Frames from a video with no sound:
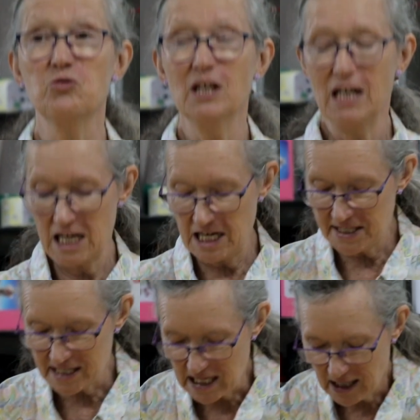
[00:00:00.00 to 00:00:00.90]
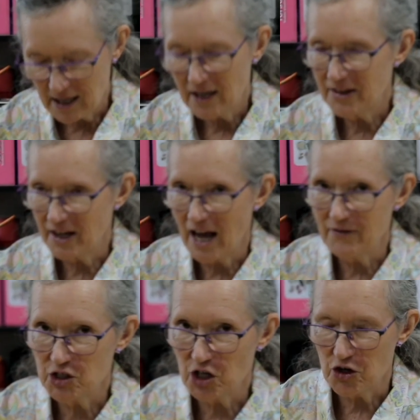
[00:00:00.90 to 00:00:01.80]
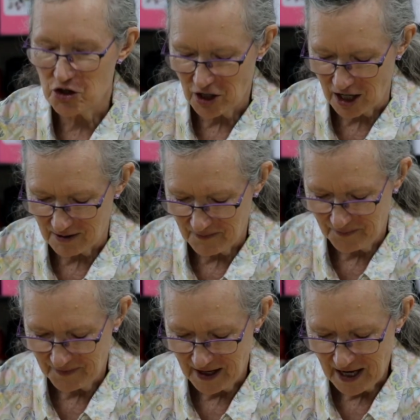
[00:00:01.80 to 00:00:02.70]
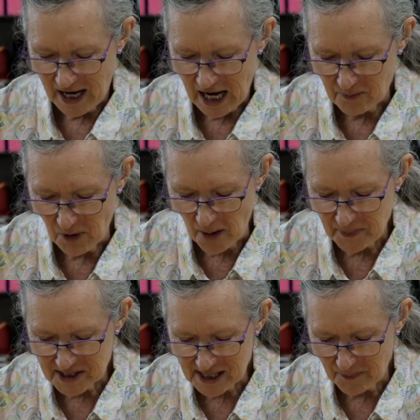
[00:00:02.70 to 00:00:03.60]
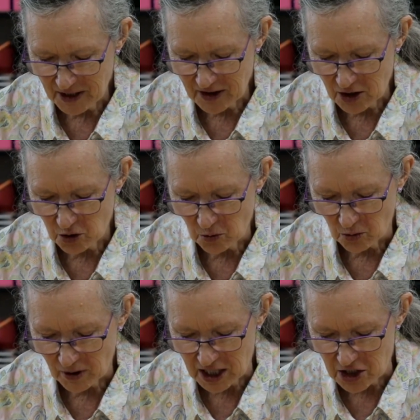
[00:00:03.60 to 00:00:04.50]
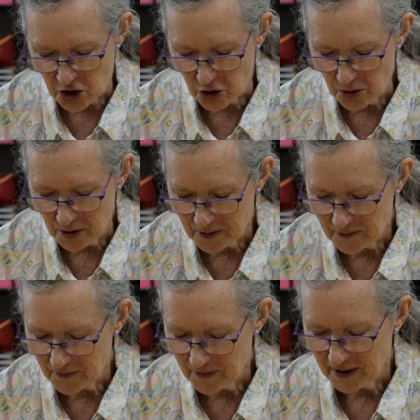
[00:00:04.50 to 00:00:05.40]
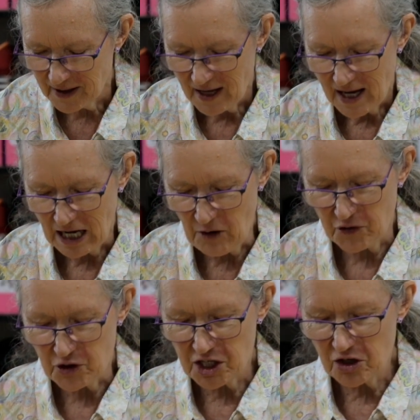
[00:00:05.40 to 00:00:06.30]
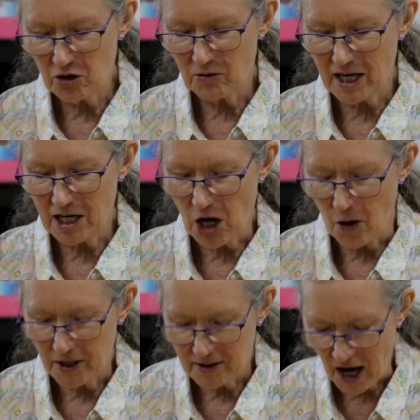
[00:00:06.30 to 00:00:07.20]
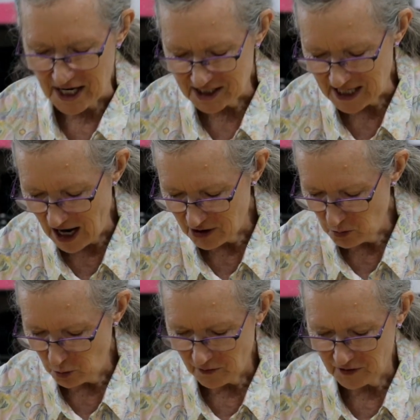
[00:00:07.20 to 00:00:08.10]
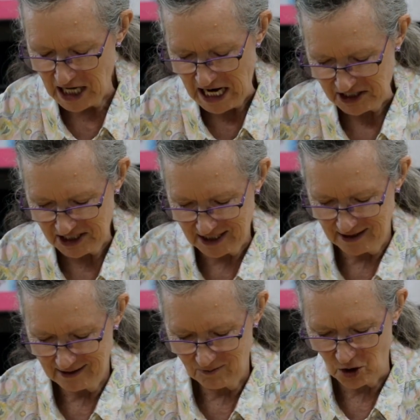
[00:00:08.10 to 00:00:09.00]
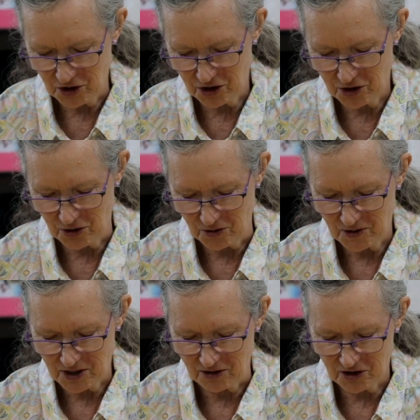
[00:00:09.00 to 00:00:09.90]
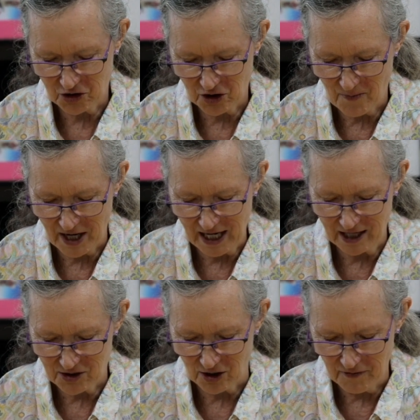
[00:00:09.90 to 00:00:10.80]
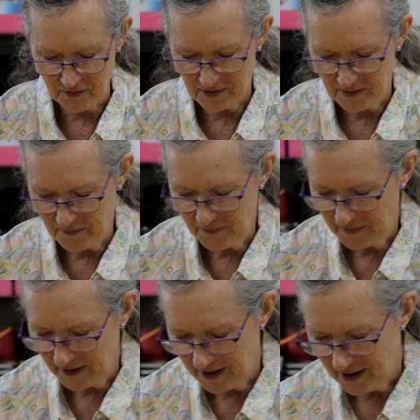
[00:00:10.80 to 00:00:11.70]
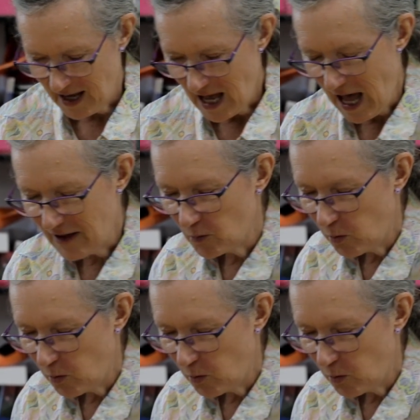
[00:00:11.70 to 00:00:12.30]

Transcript: really easy that I haven't shown you yet. It might be something that you already knew. If you didn't already know it, I doubt you would have guessed what to do. So I'll just dry my eggs off. And the